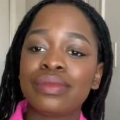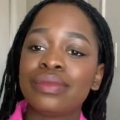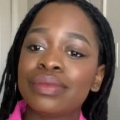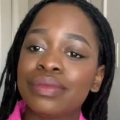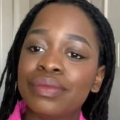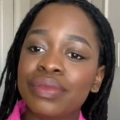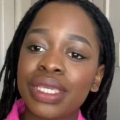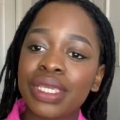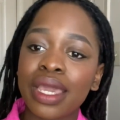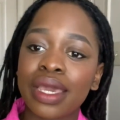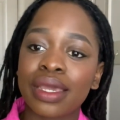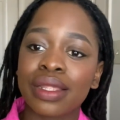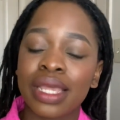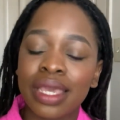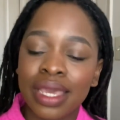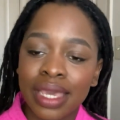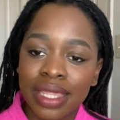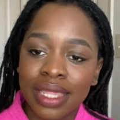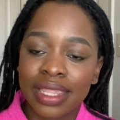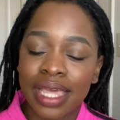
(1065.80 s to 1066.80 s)
But
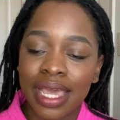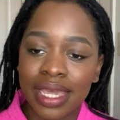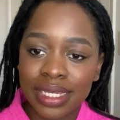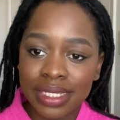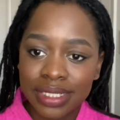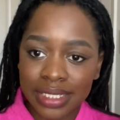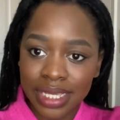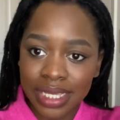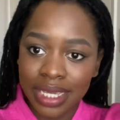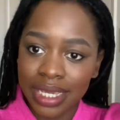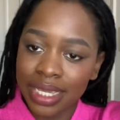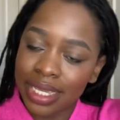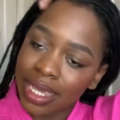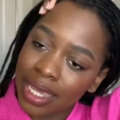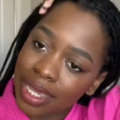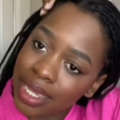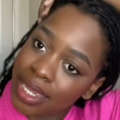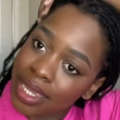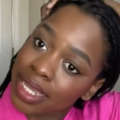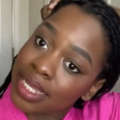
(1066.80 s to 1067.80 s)
yeah, that is it,
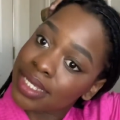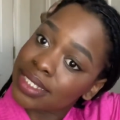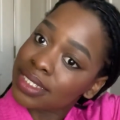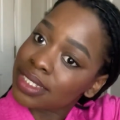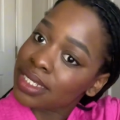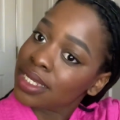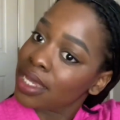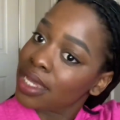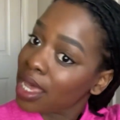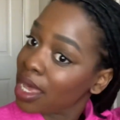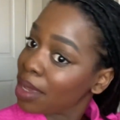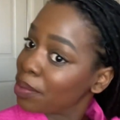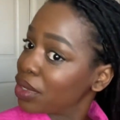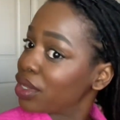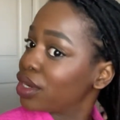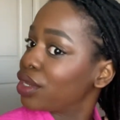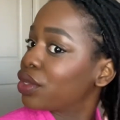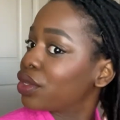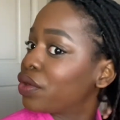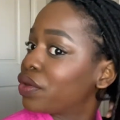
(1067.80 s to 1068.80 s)
guys. I'm
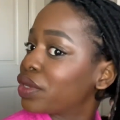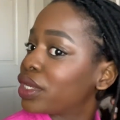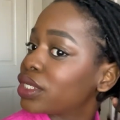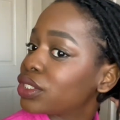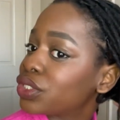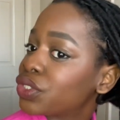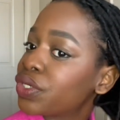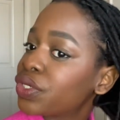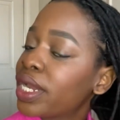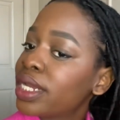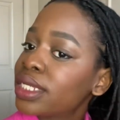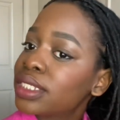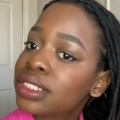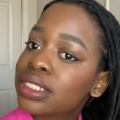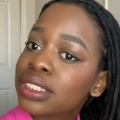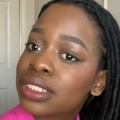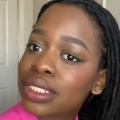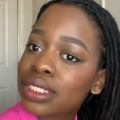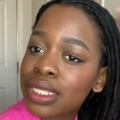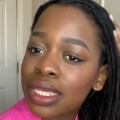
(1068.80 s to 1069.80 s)
gonna go get
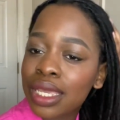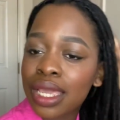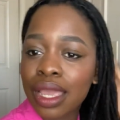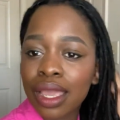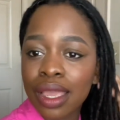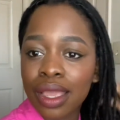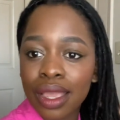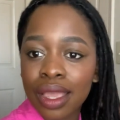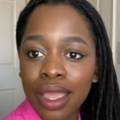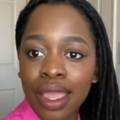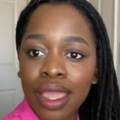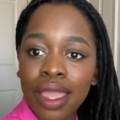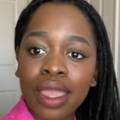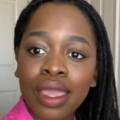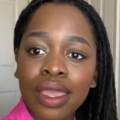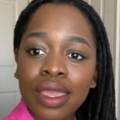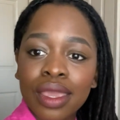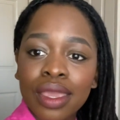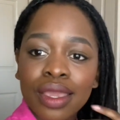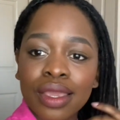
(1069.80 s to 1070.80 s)
dressed
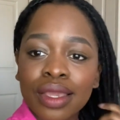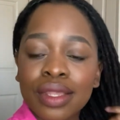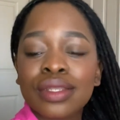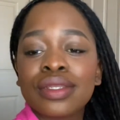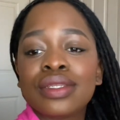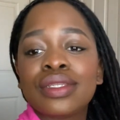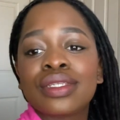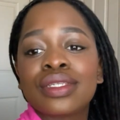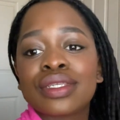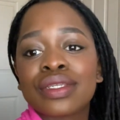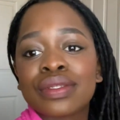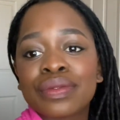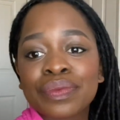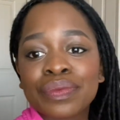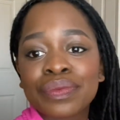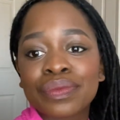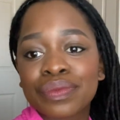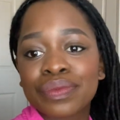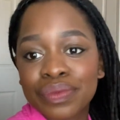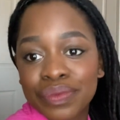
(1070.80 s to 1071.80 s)
and
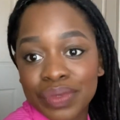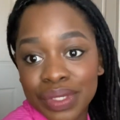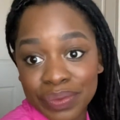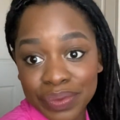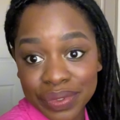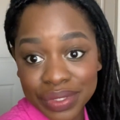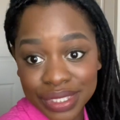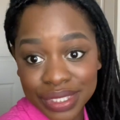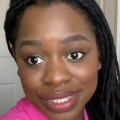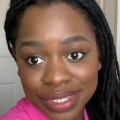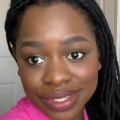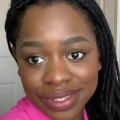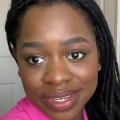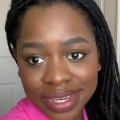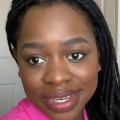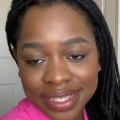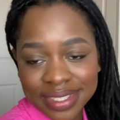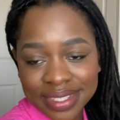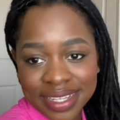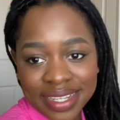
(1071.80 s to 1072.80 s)
we will see you
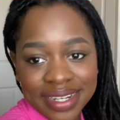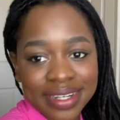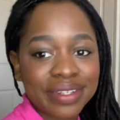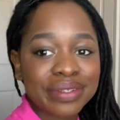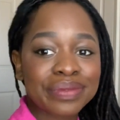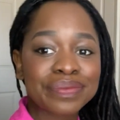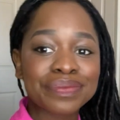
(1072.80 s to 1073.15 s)
guys later.